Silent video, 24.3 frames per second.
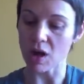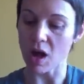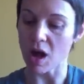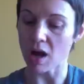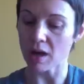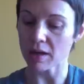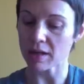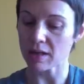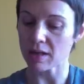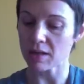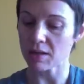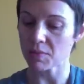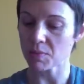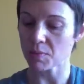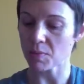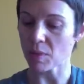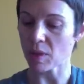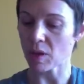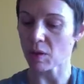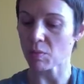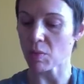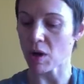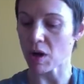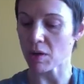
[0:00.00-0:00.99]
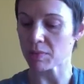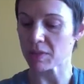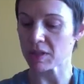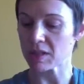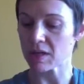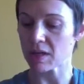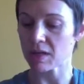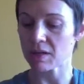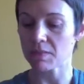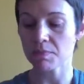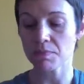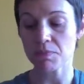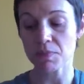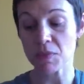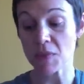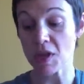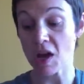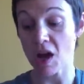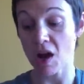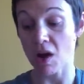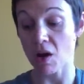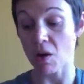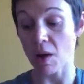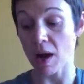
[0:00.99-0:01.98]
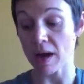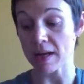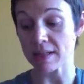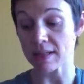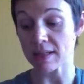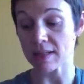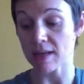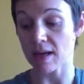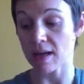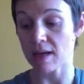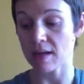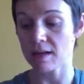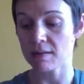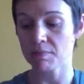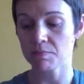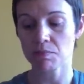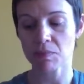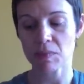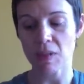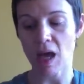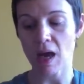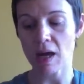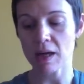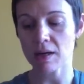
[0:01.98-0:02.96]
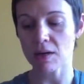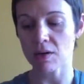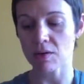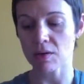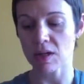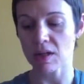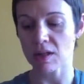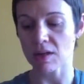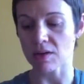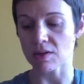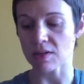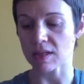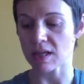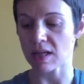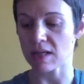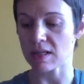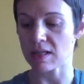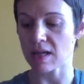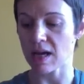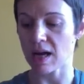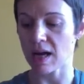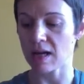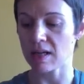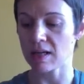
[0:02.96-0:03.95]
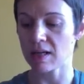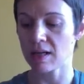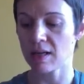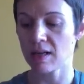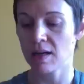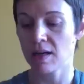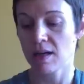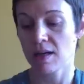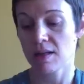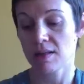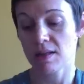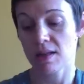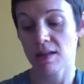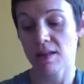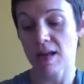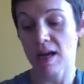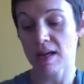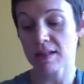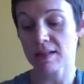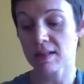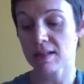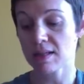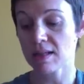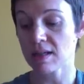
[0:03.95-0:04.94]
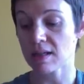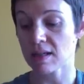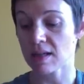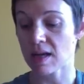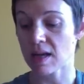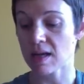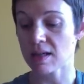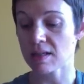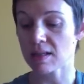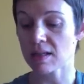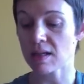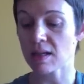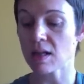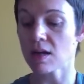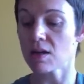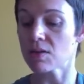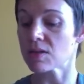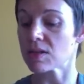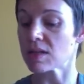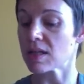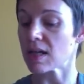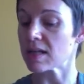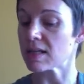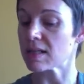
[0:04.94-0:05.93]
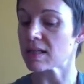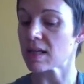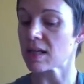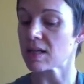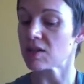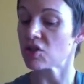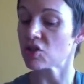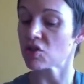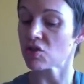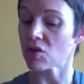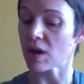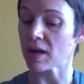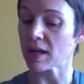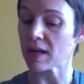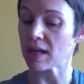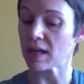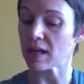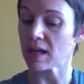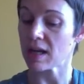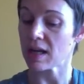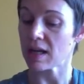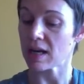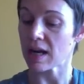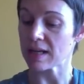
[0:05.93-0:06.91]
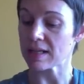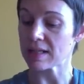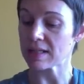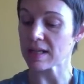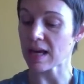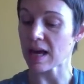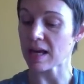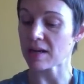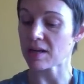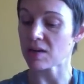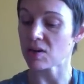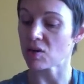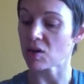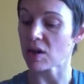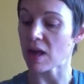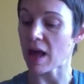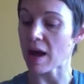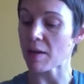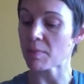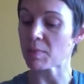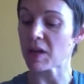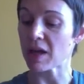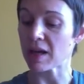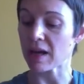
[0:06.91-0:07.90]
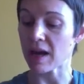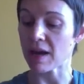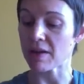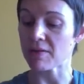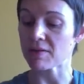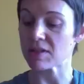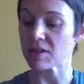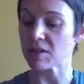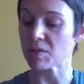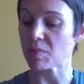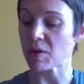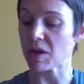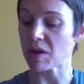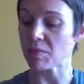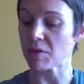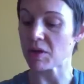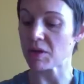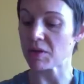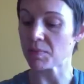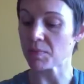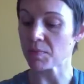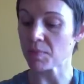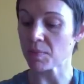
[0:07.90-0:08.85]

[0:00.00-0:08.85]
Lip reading: Augie?" Mom said. "No," I said. "I don't either," said Dad. "Then that's it, case closed," I said, shrugging, and I sat in her lap like I was a baby.